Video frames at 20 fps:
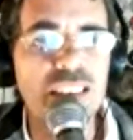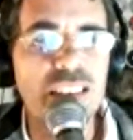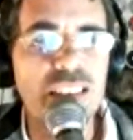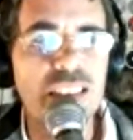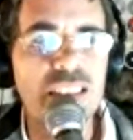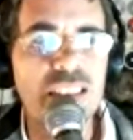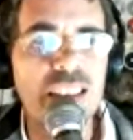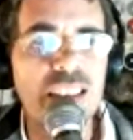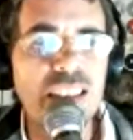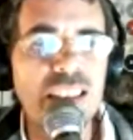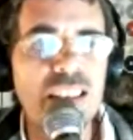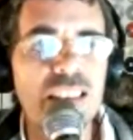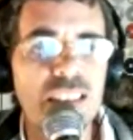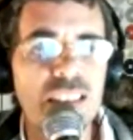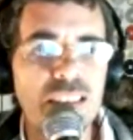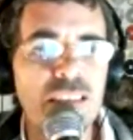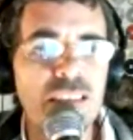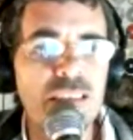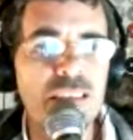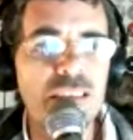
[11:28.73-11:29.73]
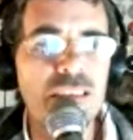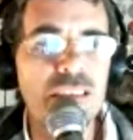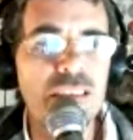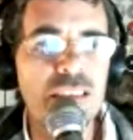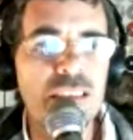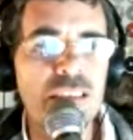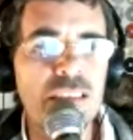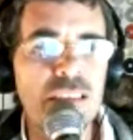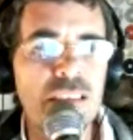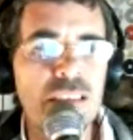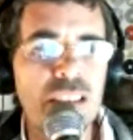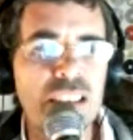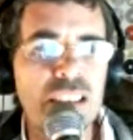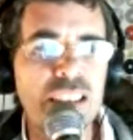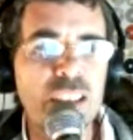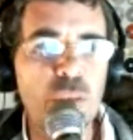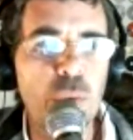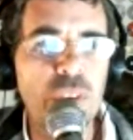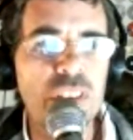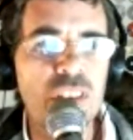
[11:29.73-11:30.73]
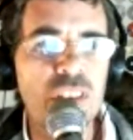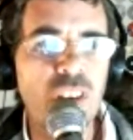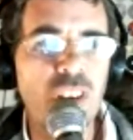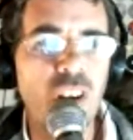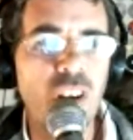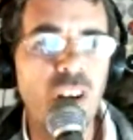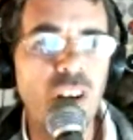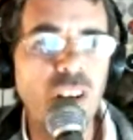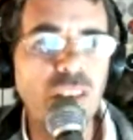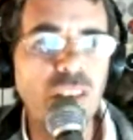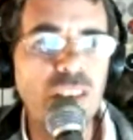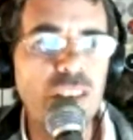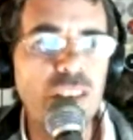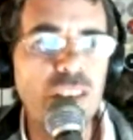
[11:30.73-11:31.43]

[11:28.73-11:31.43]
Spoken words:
That's what it's called?